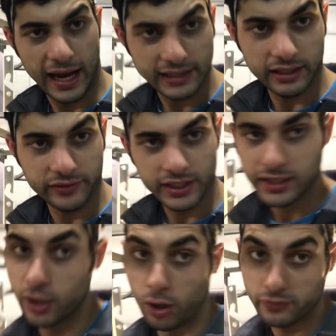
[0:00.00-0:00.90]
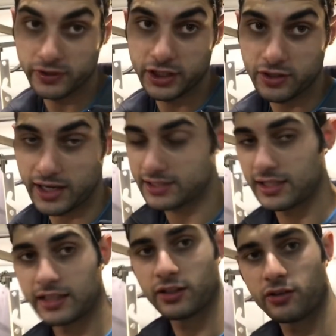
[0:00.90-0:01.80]
I love it. Hopefully you guys
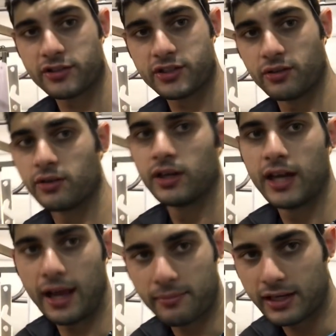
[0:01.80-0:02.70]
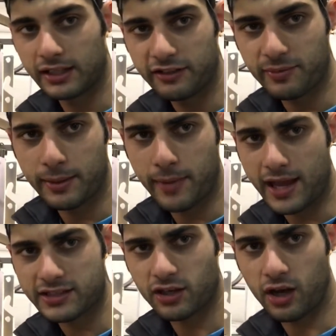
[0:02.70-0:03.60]
like it also. I'm going to leave my
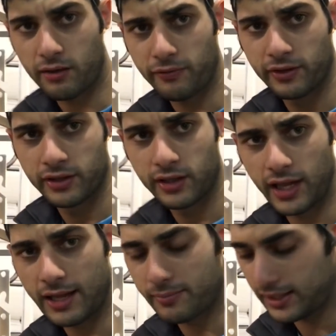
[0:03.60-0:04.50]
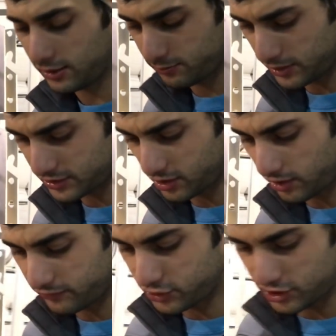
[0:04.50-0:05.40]
mask off and my earplugs
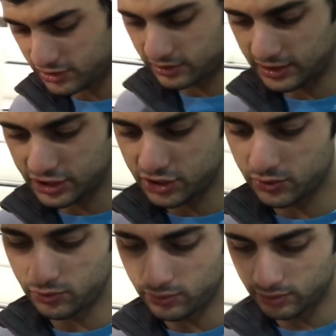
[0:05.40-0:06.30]
off just to teach you